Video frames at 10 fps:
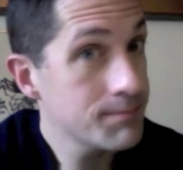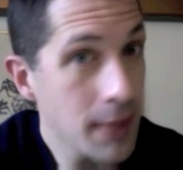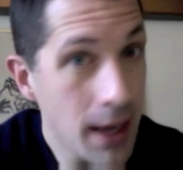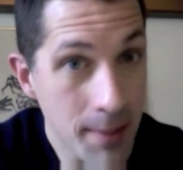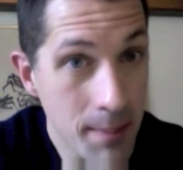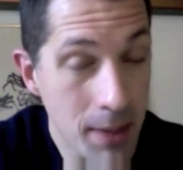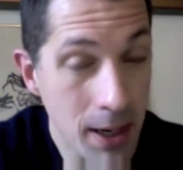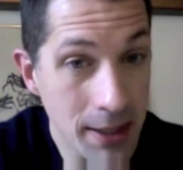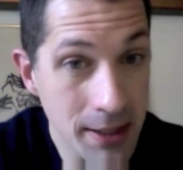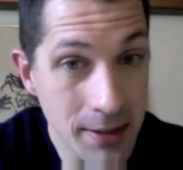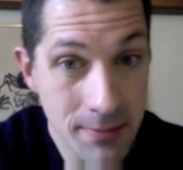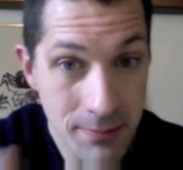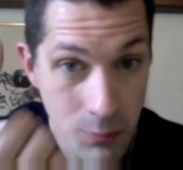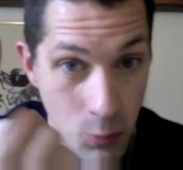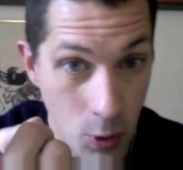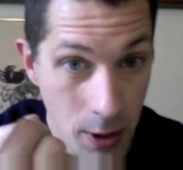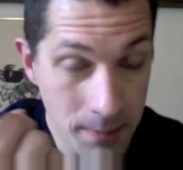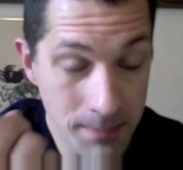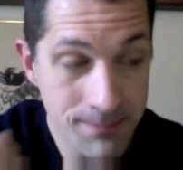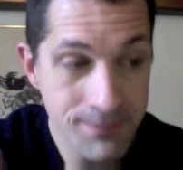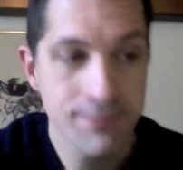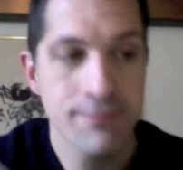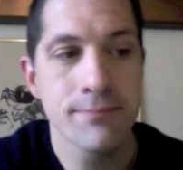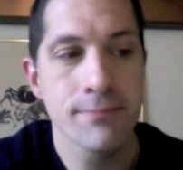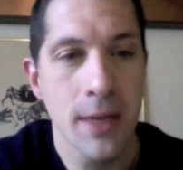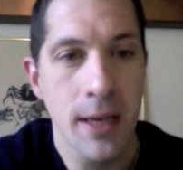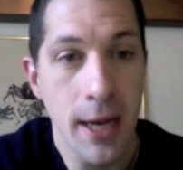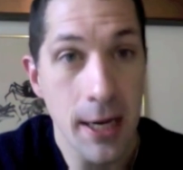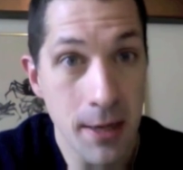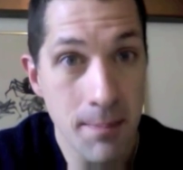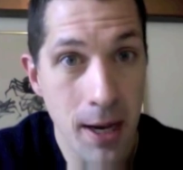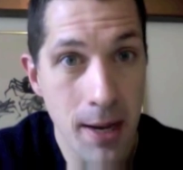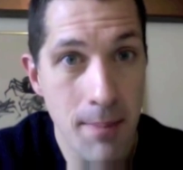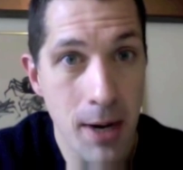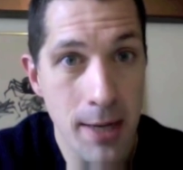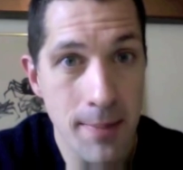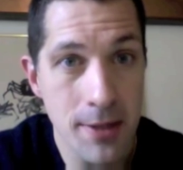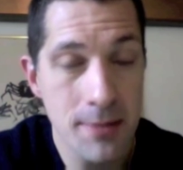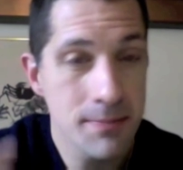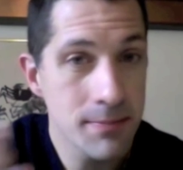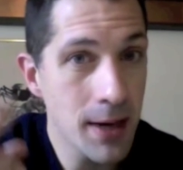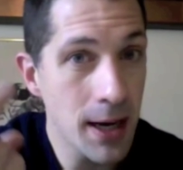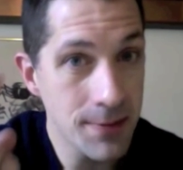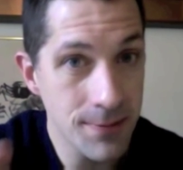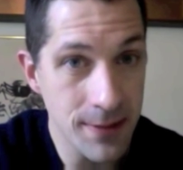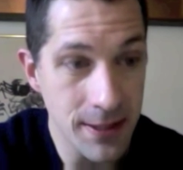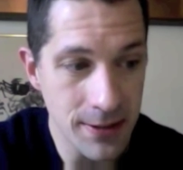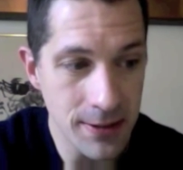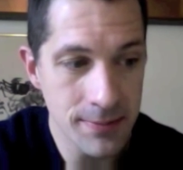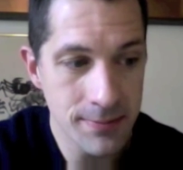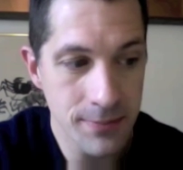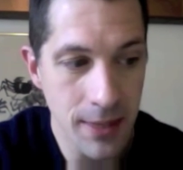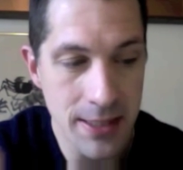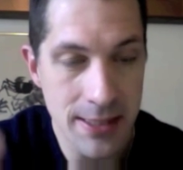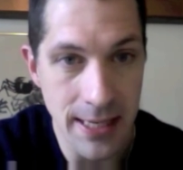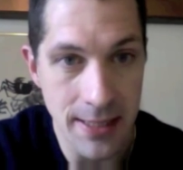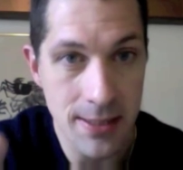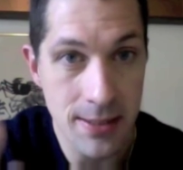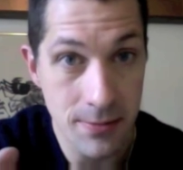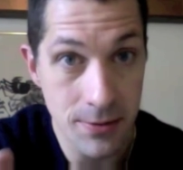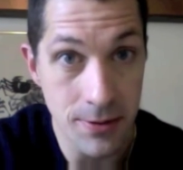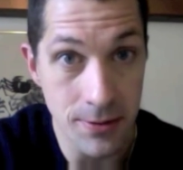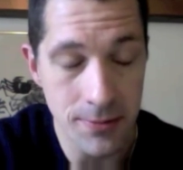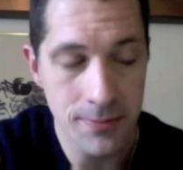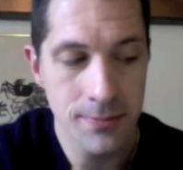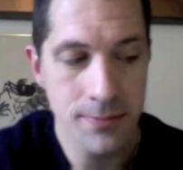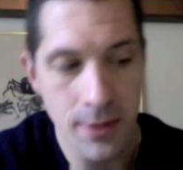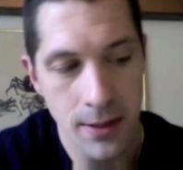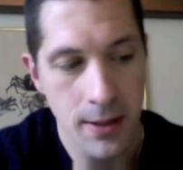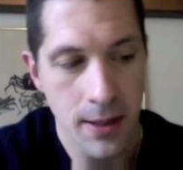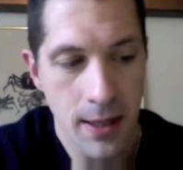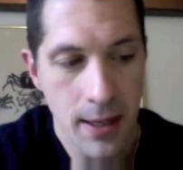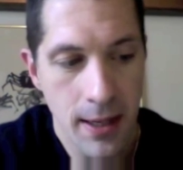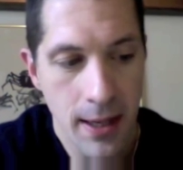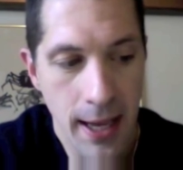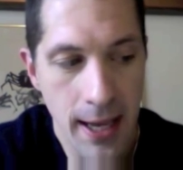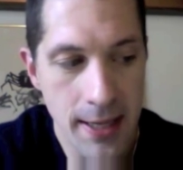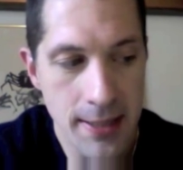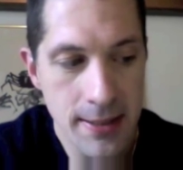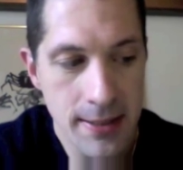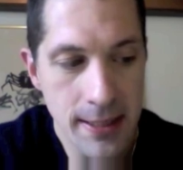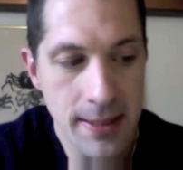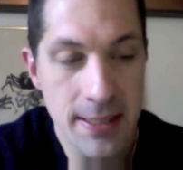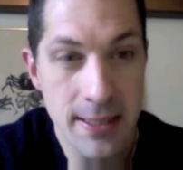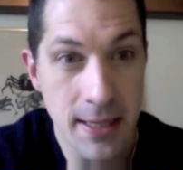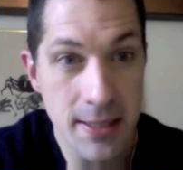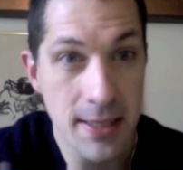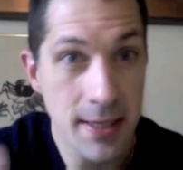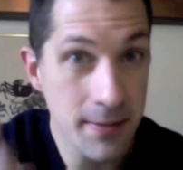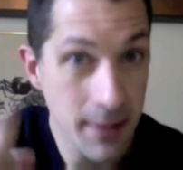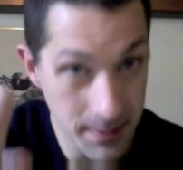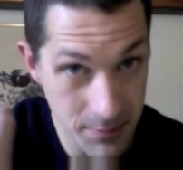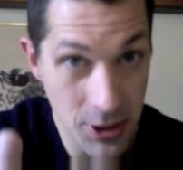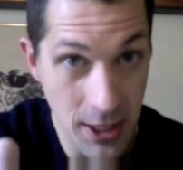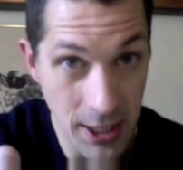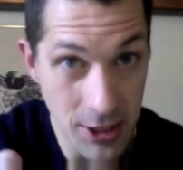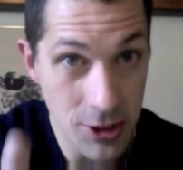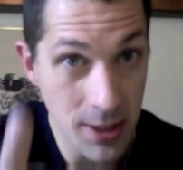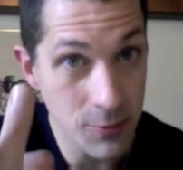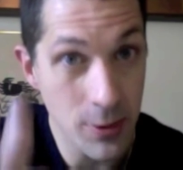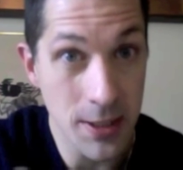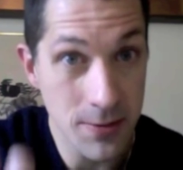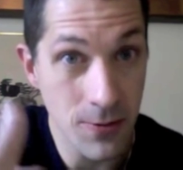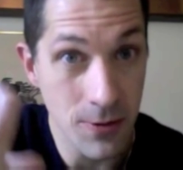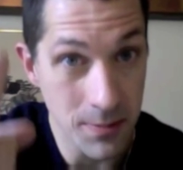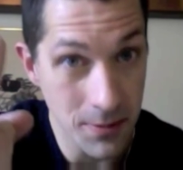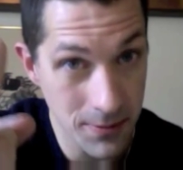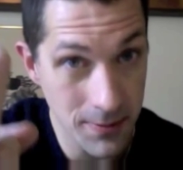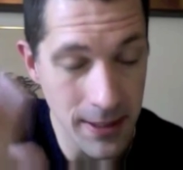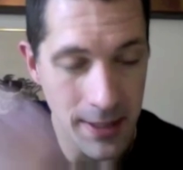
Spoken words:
I'm embodied, one. And in my embodiment, I feel, I sense, 2. And in this sensing, I'm changed, I'm transformed, 3.